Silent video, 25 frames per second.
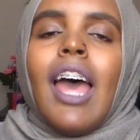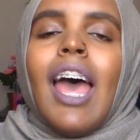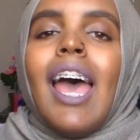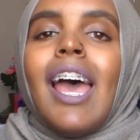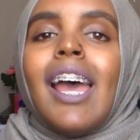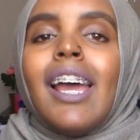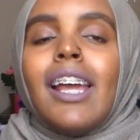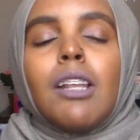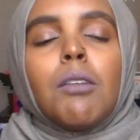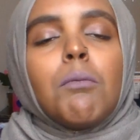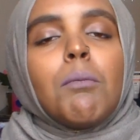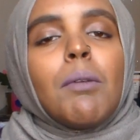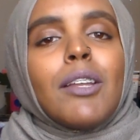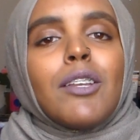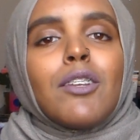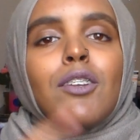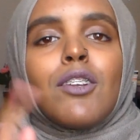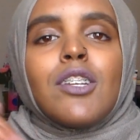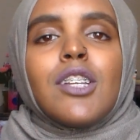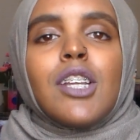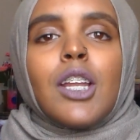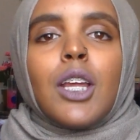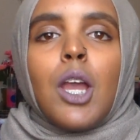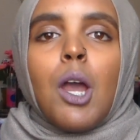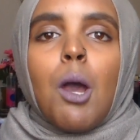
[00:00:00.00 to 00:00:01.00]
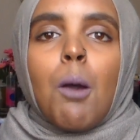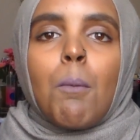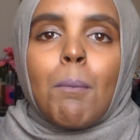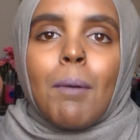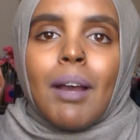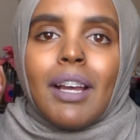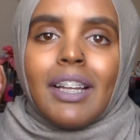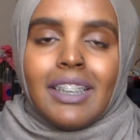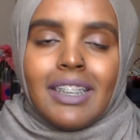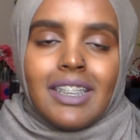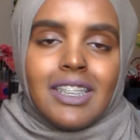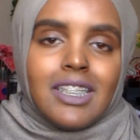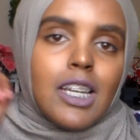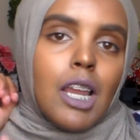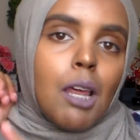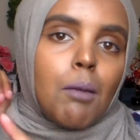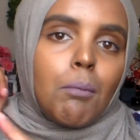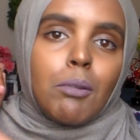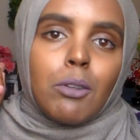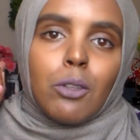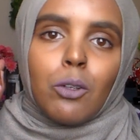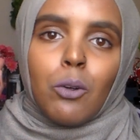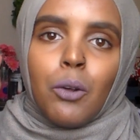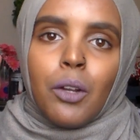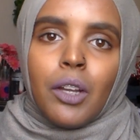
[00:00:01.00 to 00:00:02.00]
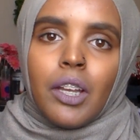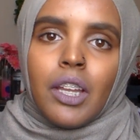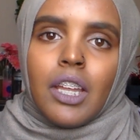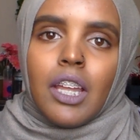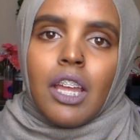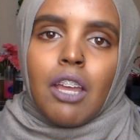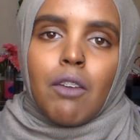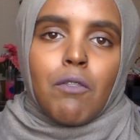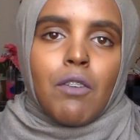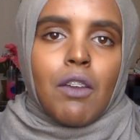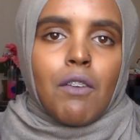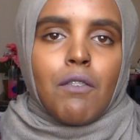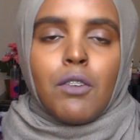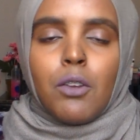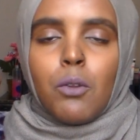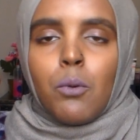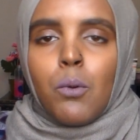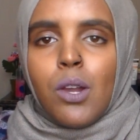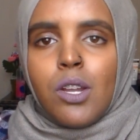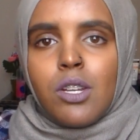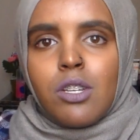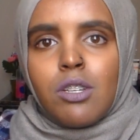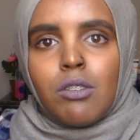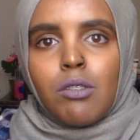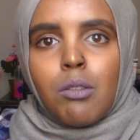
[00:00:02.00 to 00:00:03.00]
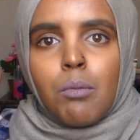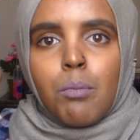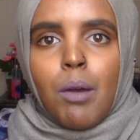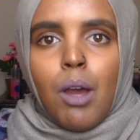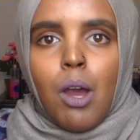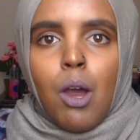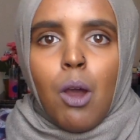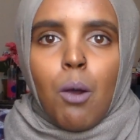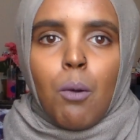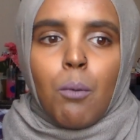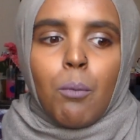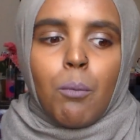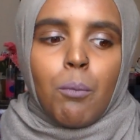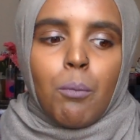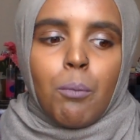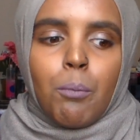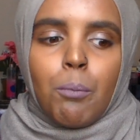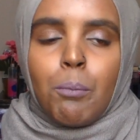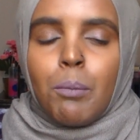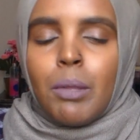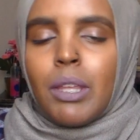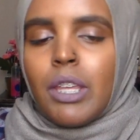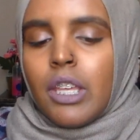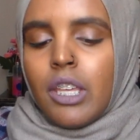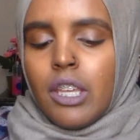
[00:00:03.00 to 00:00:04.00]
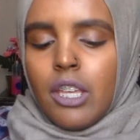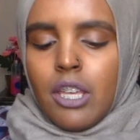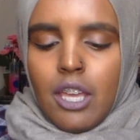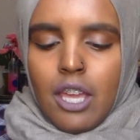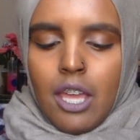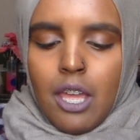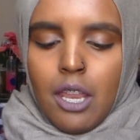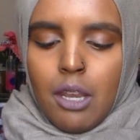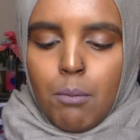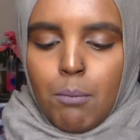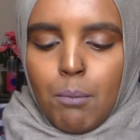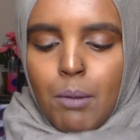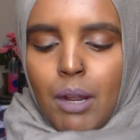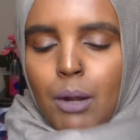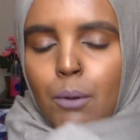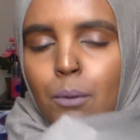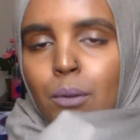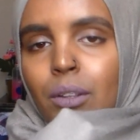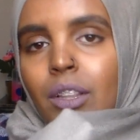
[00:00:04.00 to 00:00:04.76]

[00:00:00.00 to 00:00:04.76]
And make sure to check out my hijab story if you have any questions about me and my